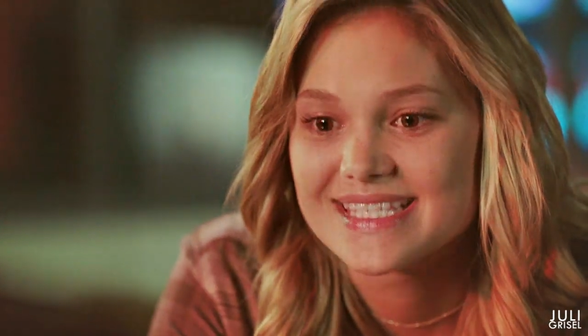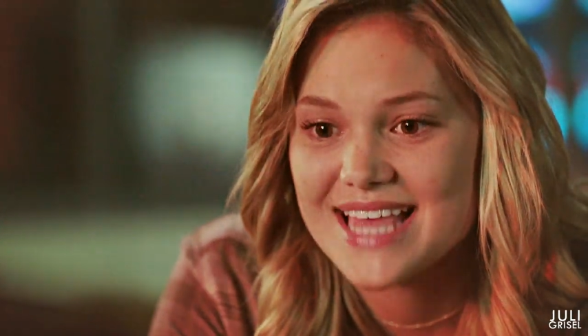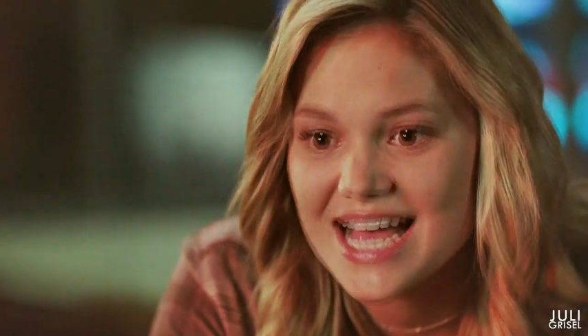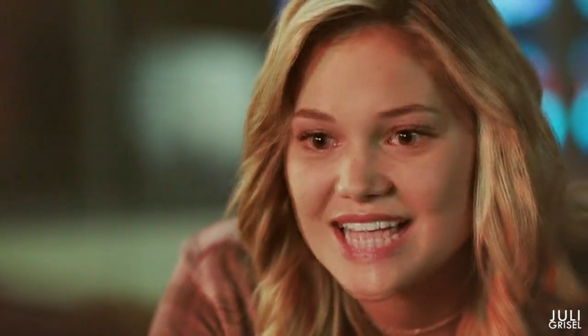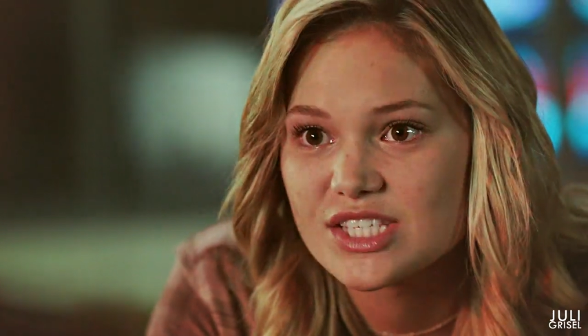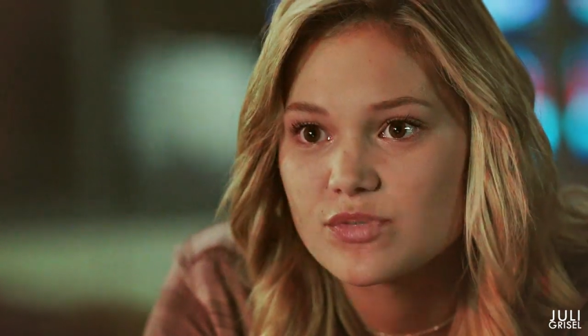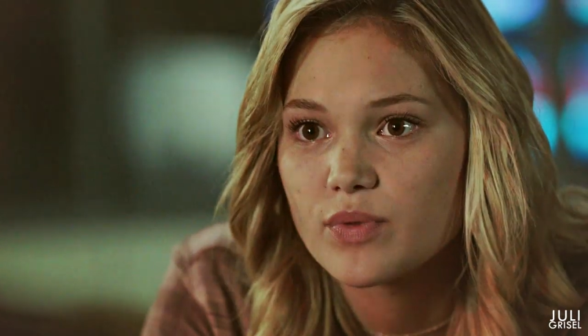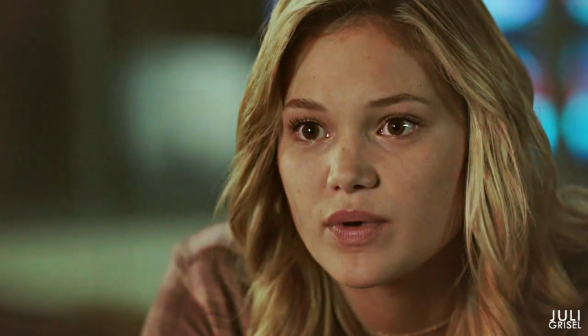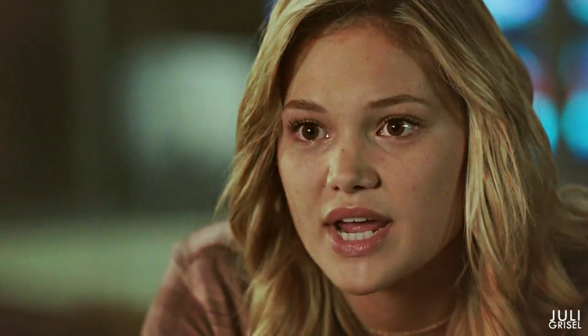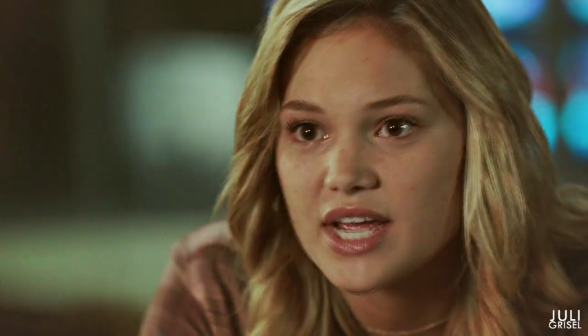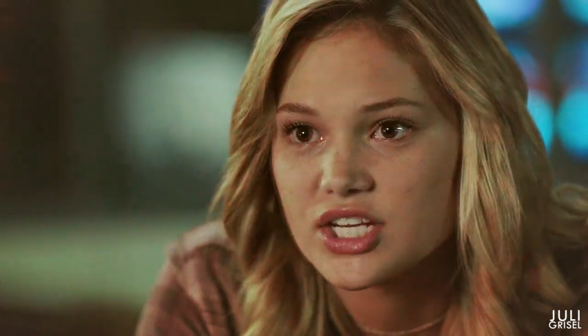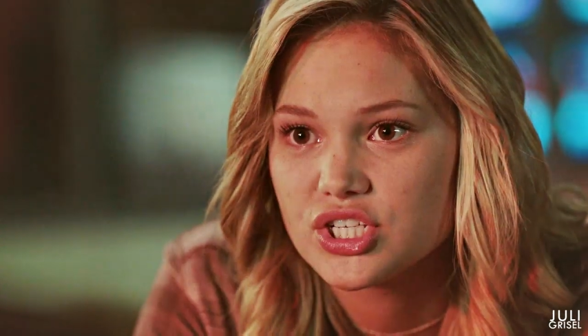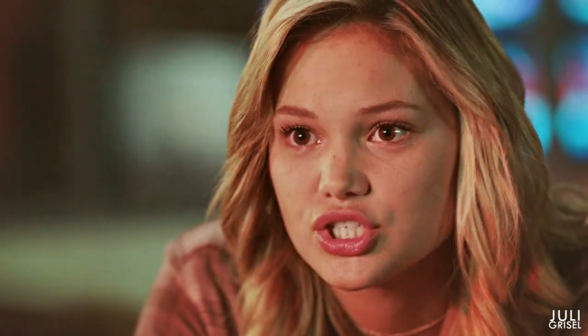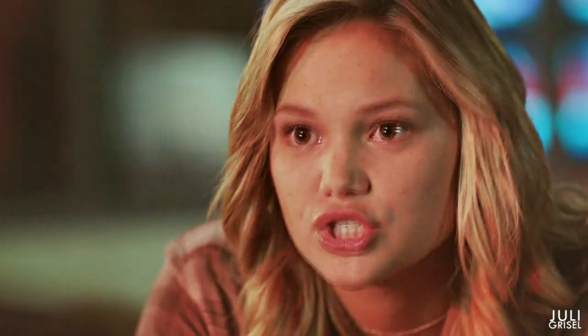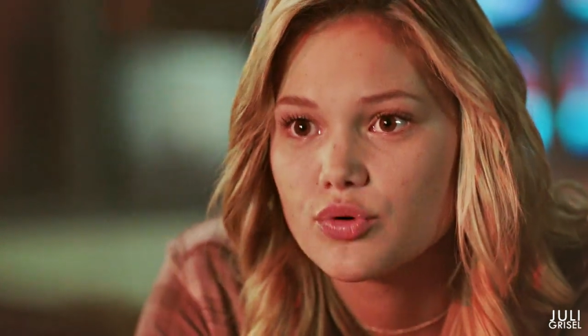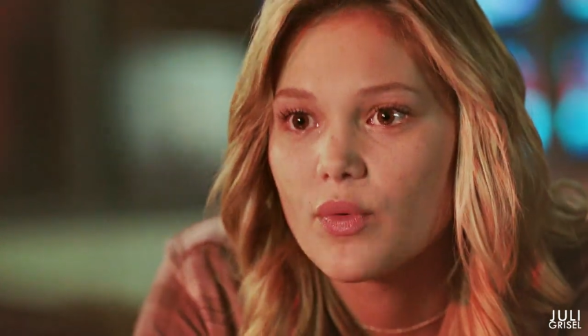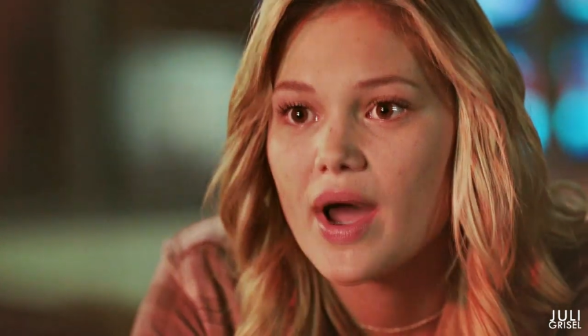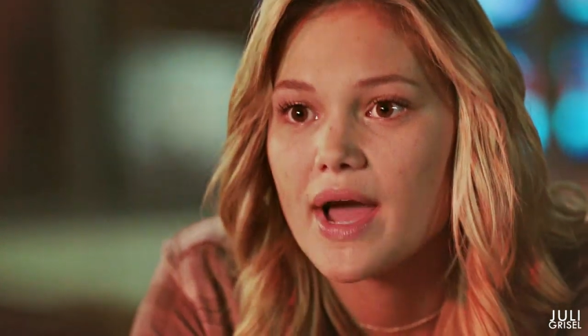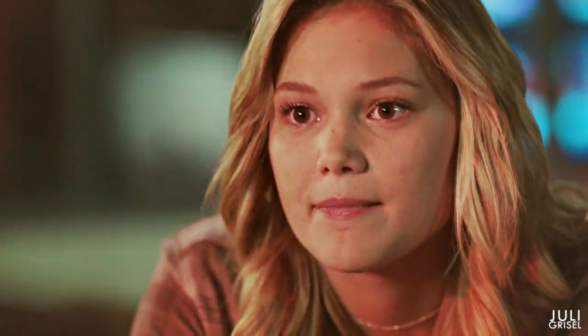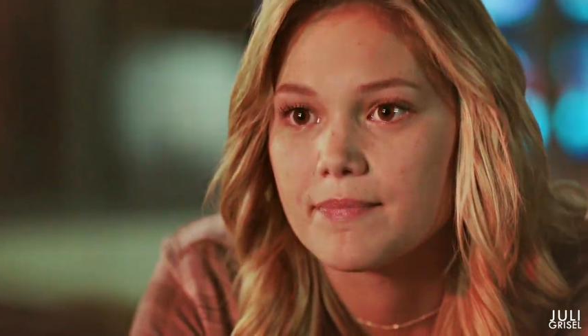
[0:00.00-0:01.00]
that's what I
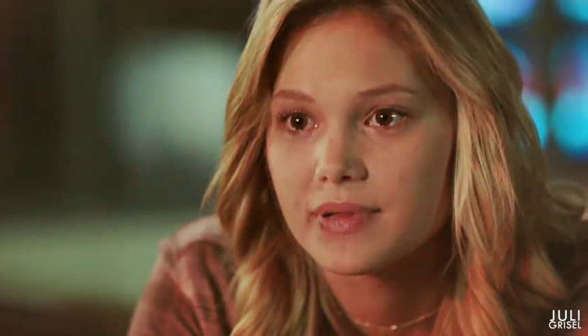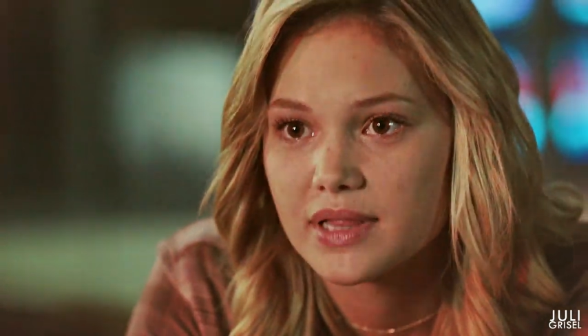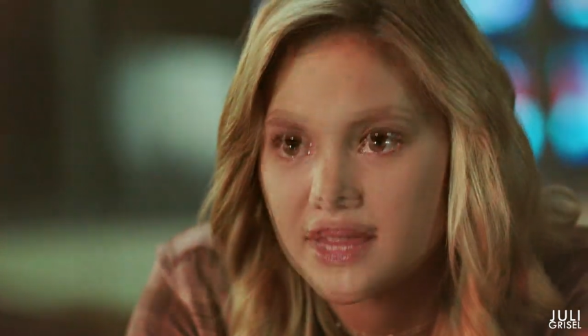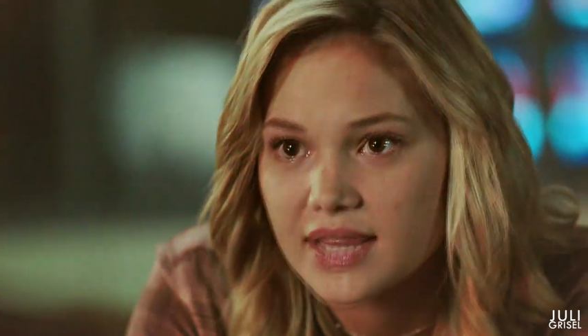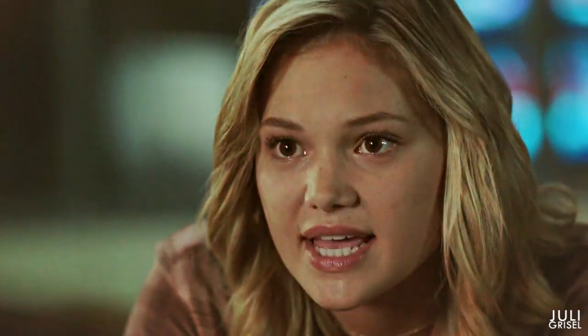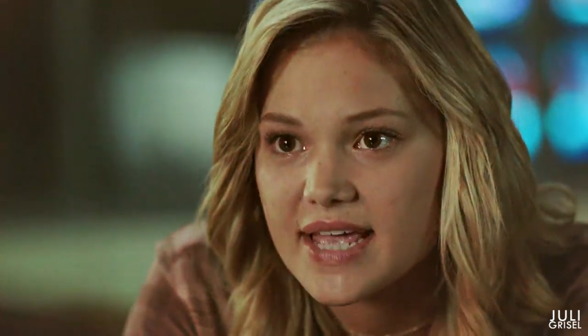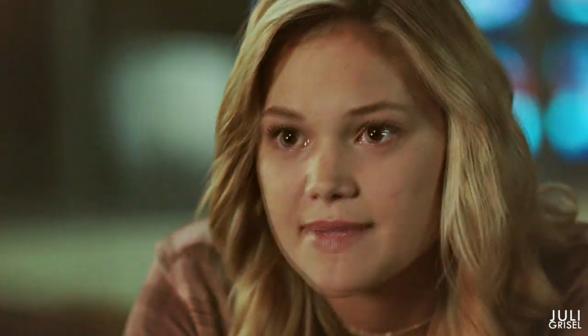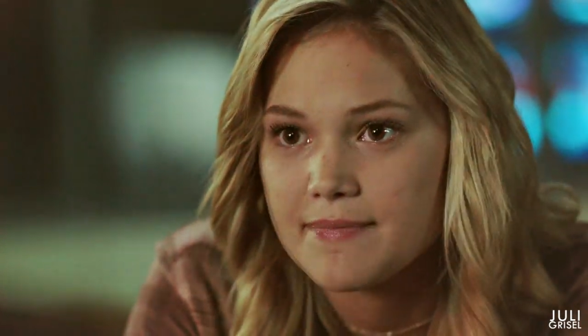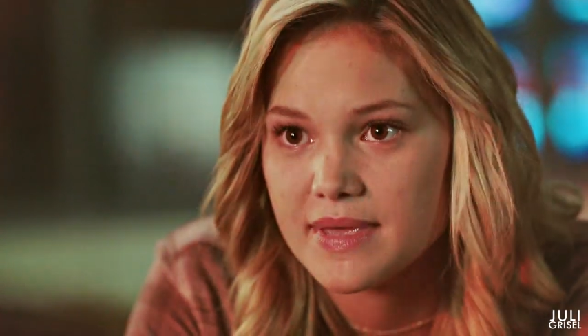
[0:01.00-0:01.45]
do. I play